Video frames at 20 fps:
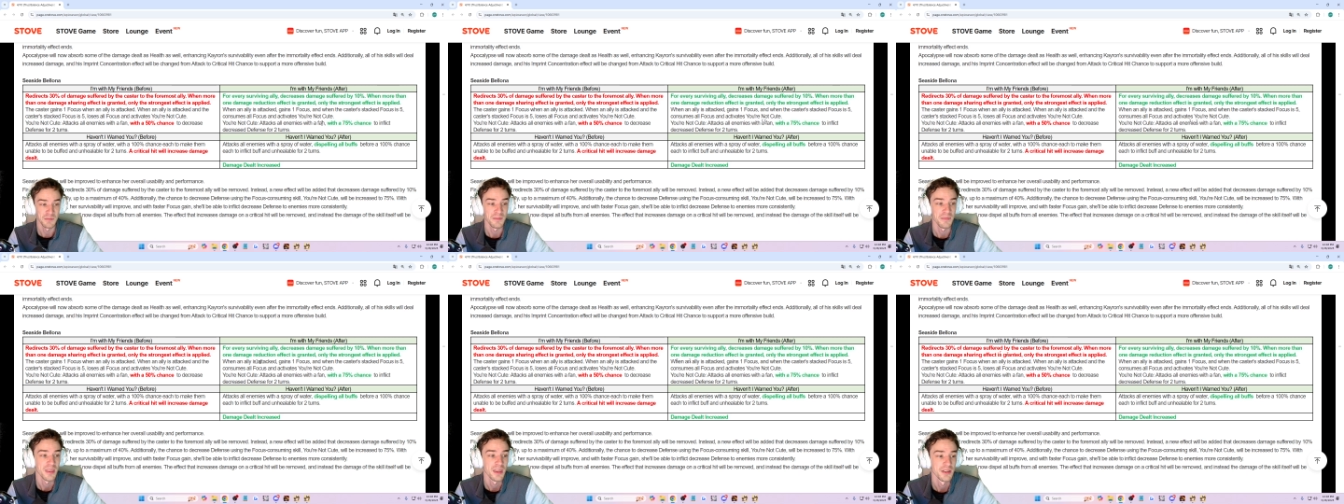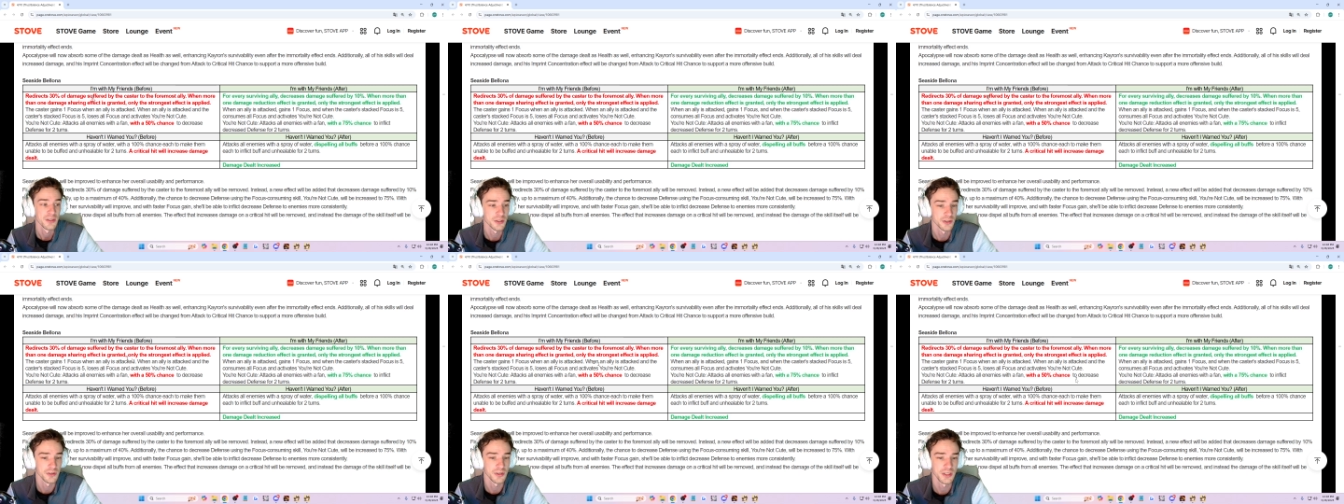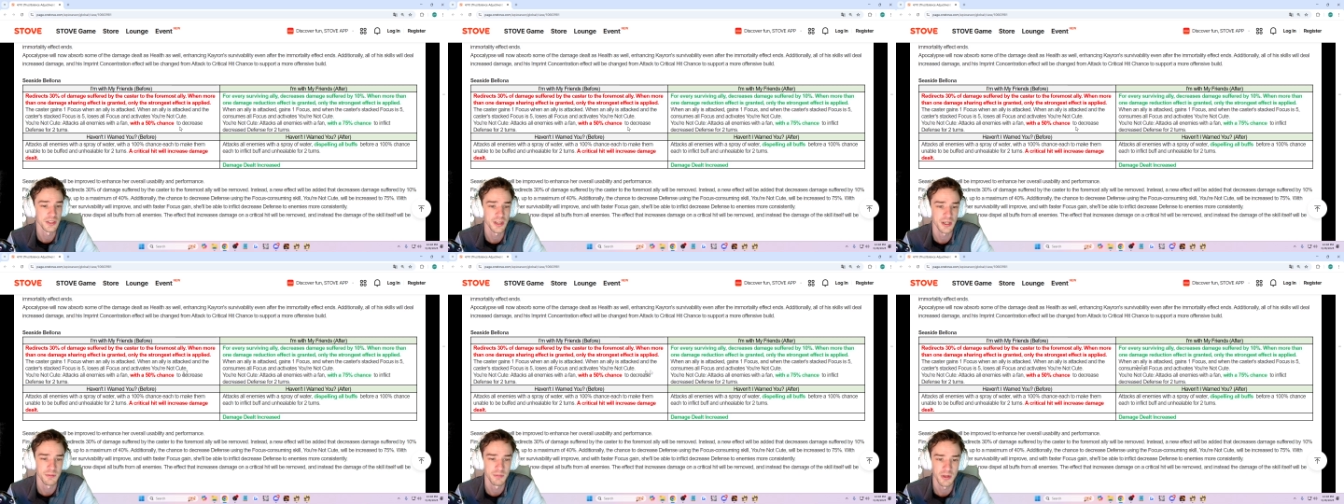So
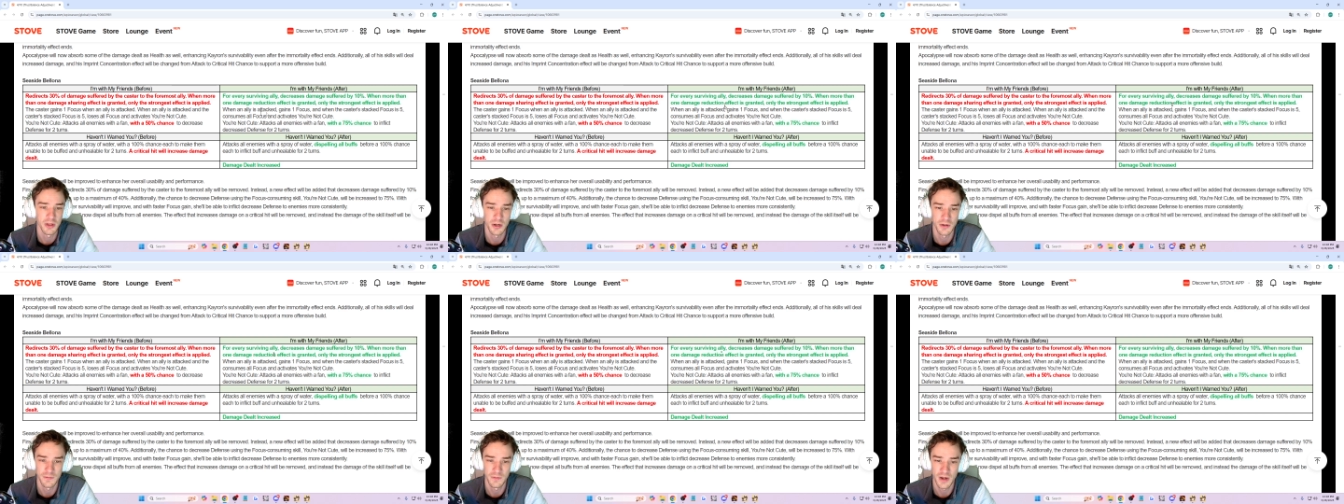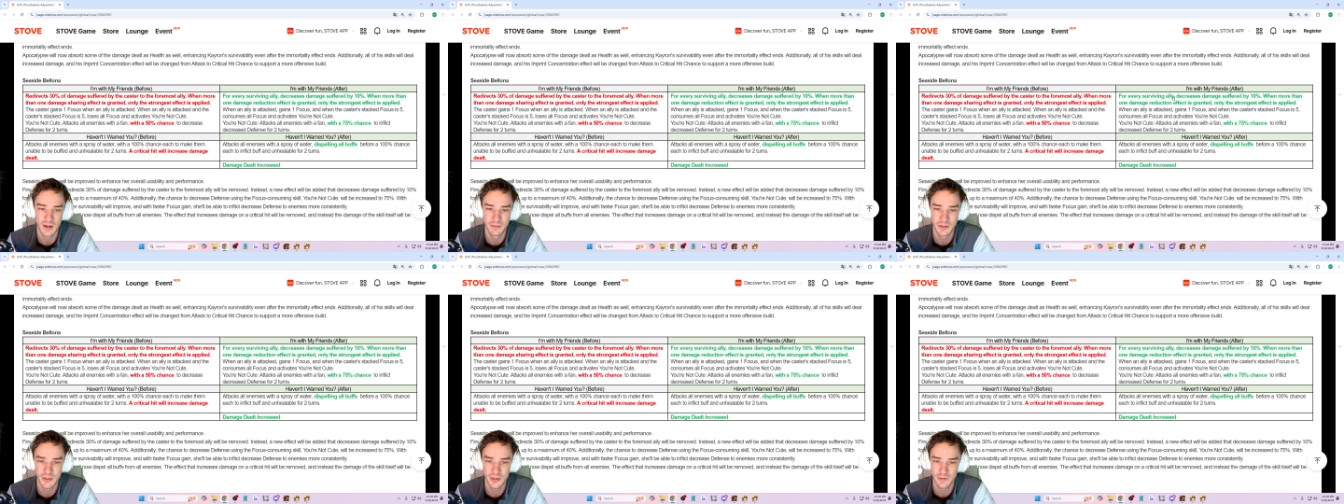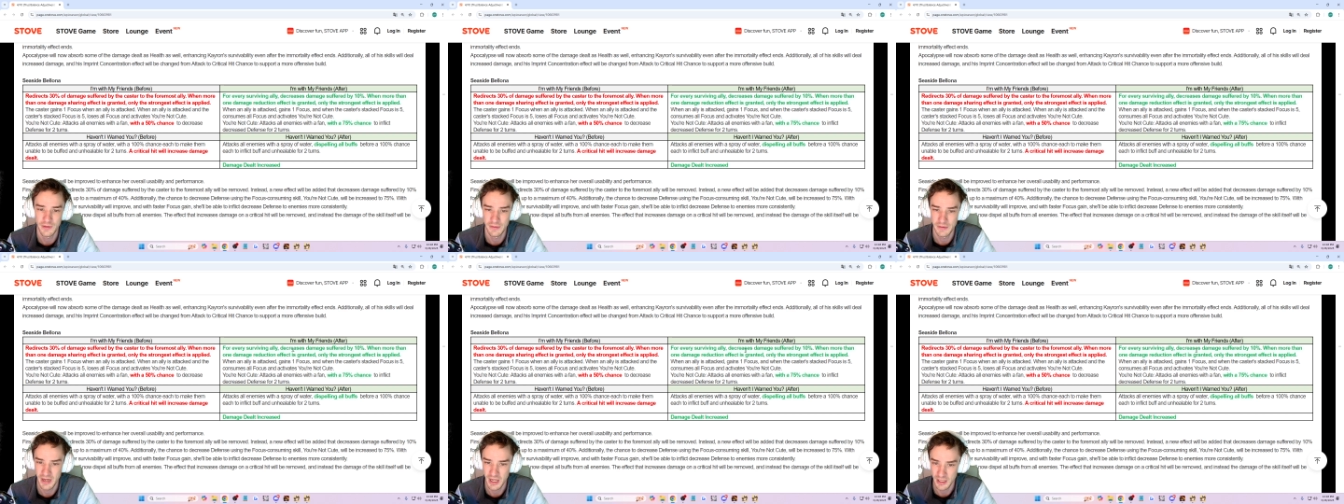Seaside Bologna, for every
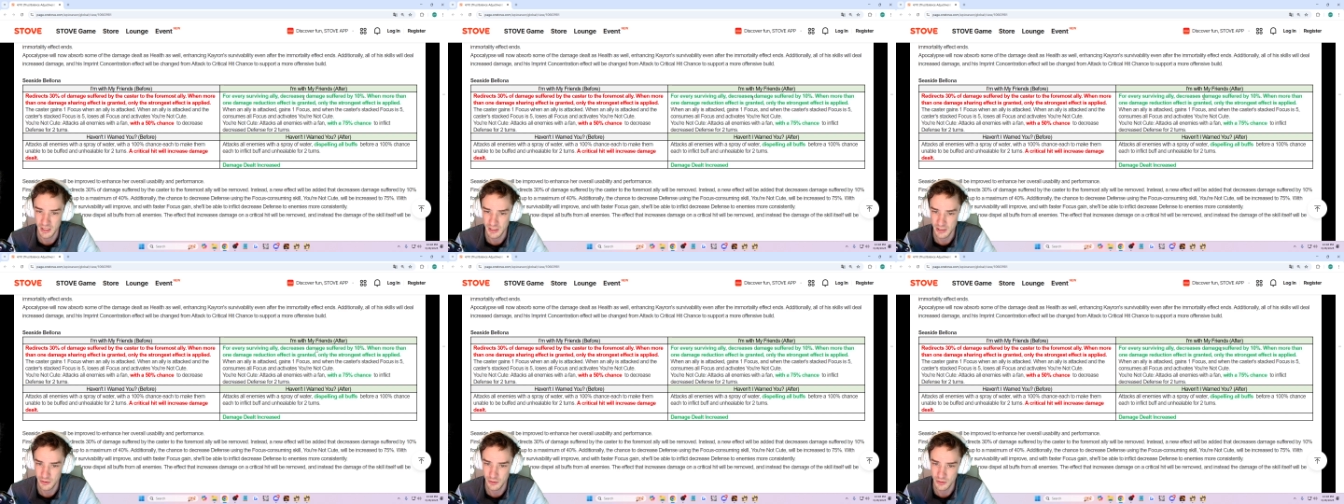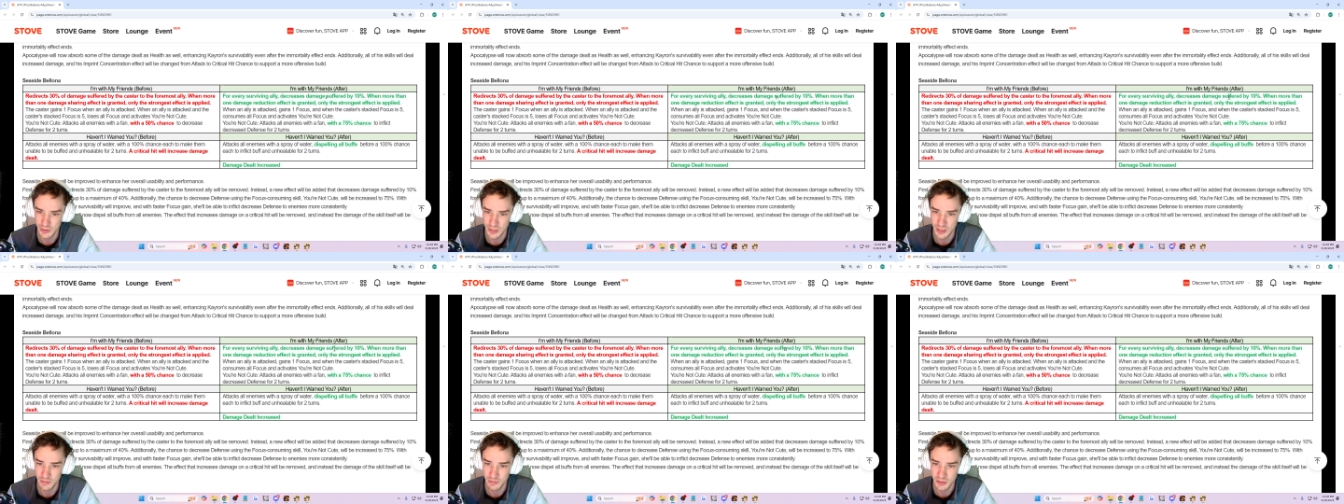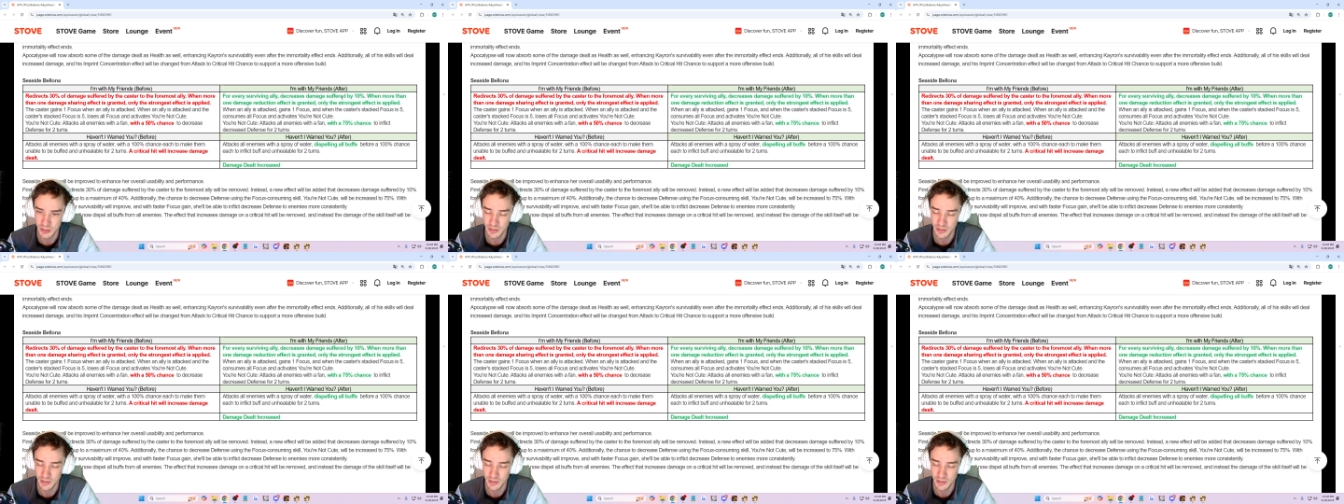surviving ally, decrease damage